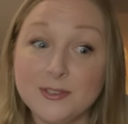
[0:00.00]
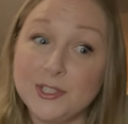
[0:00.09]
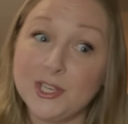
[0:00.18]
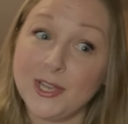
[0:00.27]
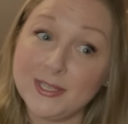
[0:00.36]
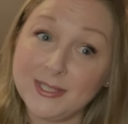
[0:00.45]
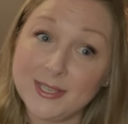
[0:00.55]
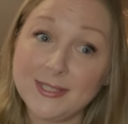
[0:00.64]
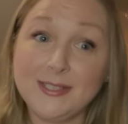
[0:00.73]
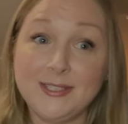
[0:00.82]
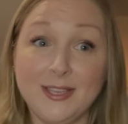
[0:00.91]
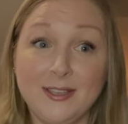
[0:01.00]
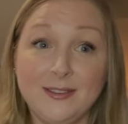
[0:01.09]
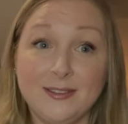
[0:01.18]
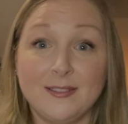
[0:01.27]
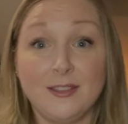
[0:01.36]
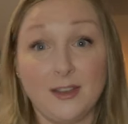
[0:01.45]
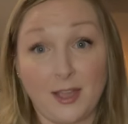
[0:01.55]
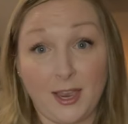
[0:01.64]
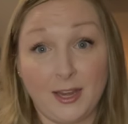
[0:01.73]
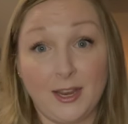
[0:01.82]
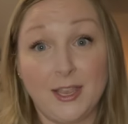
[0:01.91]
just as it did the
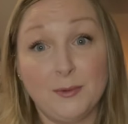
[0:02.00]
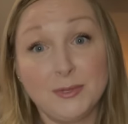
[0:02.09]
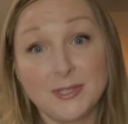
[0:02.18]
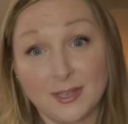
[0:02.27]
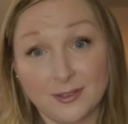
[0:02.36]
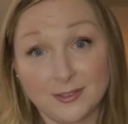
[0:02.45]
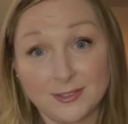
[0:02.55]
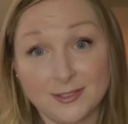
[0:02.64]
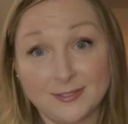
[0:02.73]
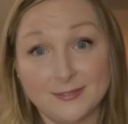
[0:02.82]
night he was killed.